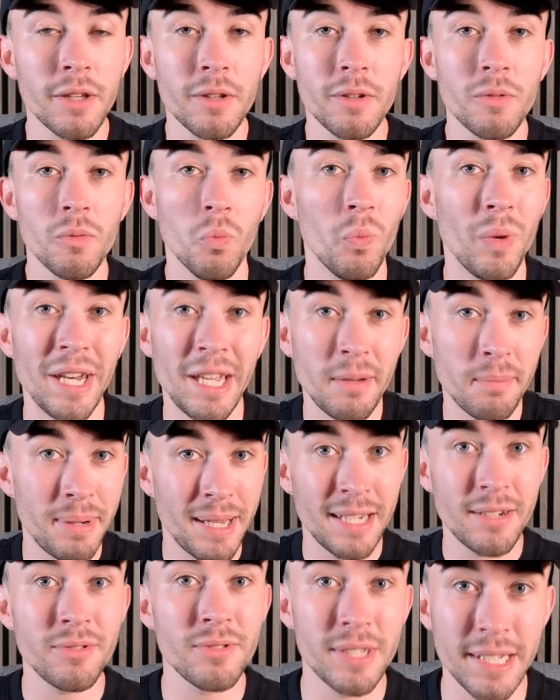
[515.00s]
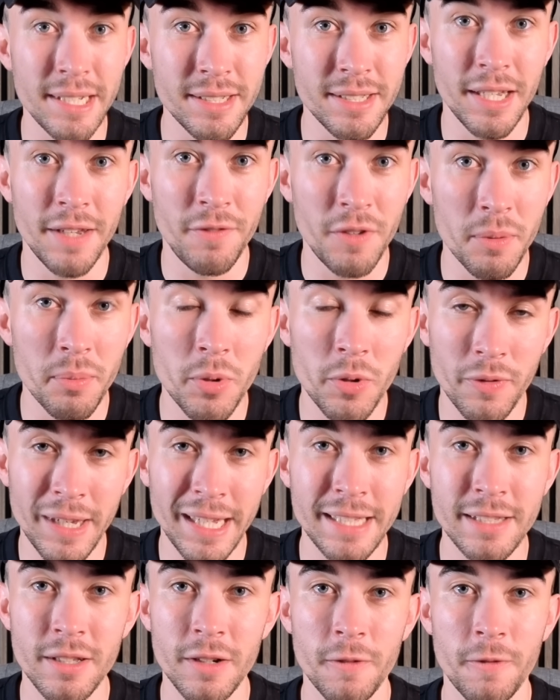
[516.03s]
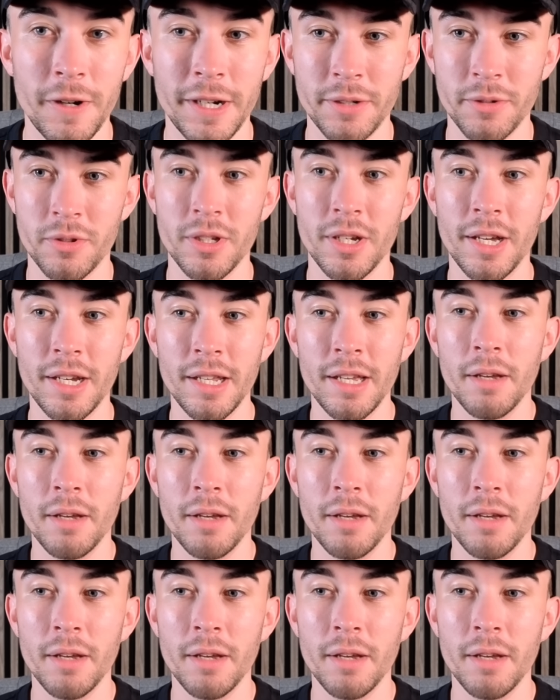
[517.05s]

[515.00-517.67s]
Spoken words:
winning penalties if you're moving into the final third.